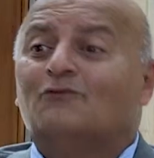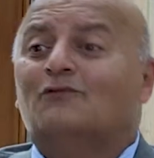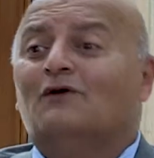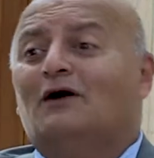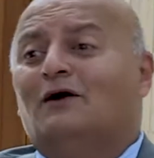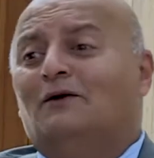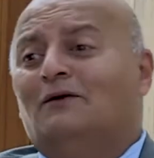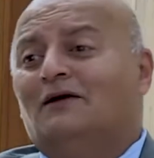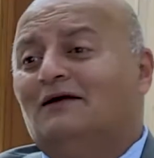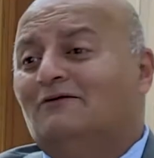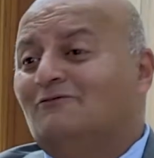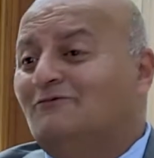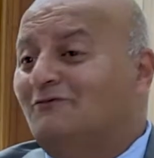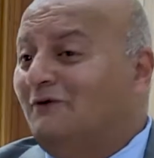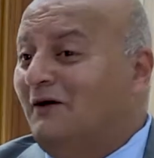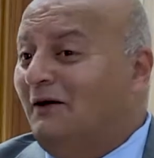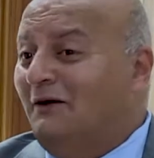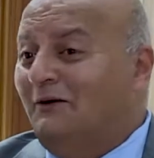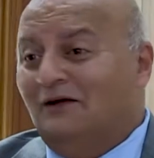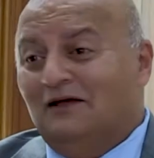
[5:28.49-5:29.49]

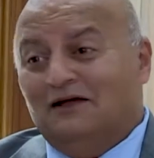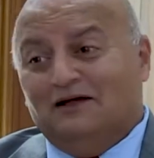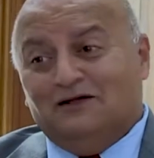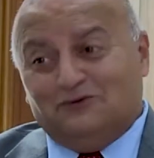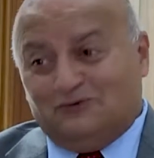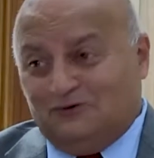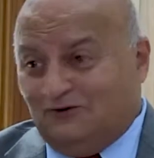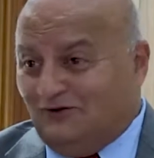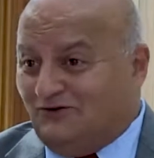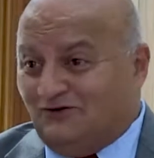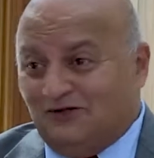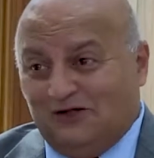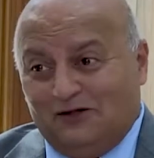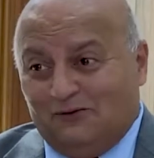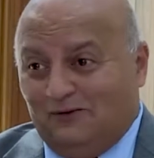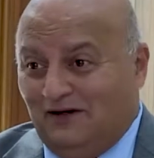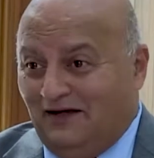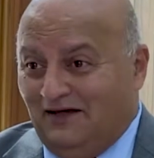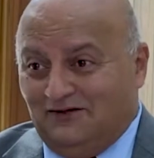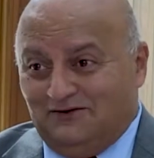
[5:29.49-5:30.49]
Very interesting,
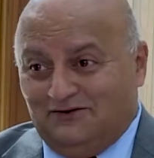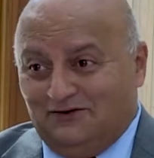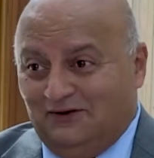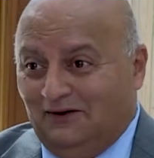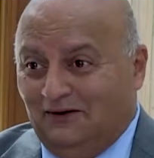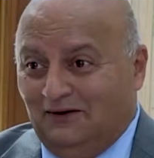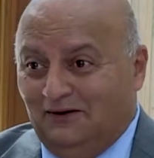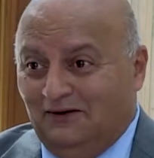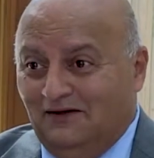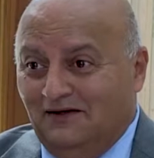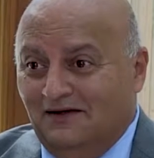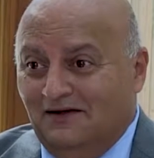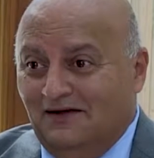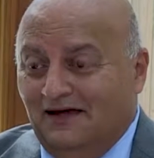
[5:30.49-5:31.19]
Rachel.